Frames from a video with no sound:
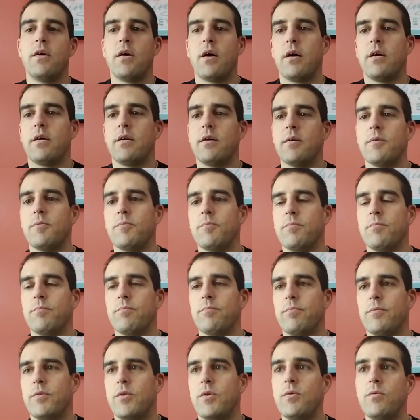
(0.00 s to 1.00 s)

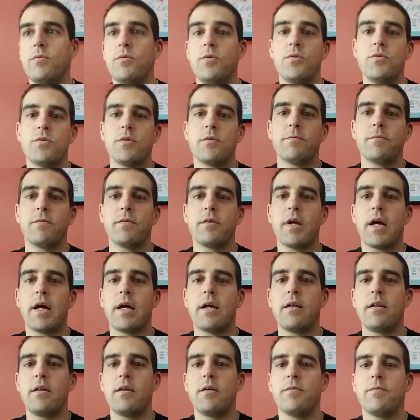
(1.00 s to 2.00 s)
to use a
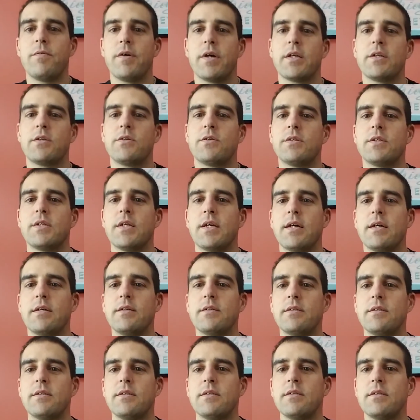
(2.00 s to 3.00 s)
variety of
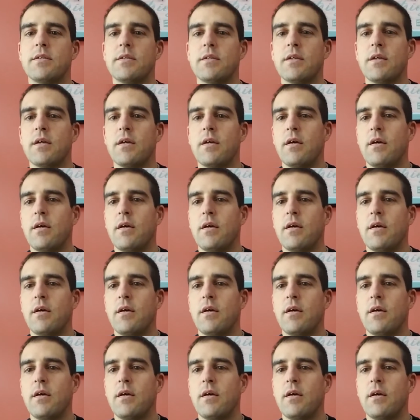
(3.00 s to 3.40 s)
exercises.